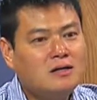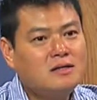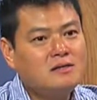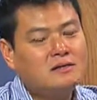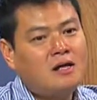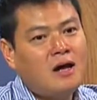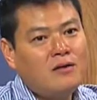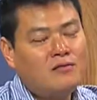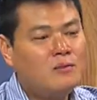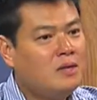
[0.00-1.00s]
it's not
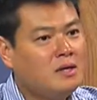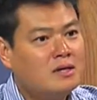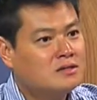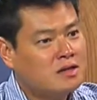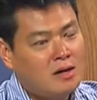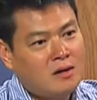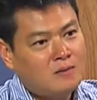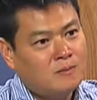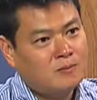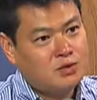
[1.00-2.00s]
for me. It's not
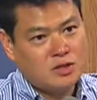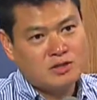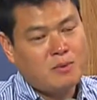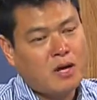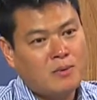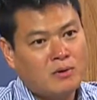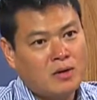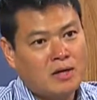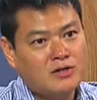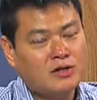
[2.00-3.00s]
just public
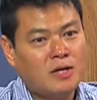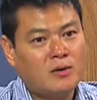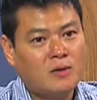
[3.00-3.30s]
relation. I